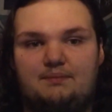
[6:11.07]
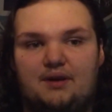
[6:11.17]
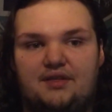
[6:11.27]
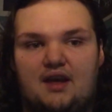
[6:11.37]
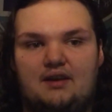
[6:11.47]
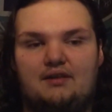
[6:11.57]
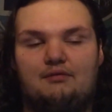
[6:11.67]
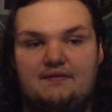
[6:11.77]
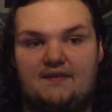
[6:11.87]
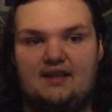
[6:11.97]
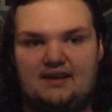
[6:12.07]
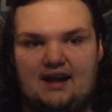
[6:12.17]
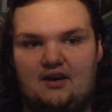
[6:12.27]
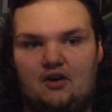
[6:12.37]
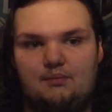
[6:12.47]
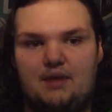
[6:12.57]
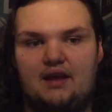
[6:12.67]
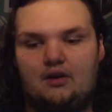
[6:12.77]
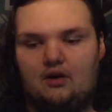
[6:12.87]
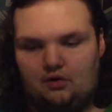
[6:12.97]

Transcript: But then we finally got home, and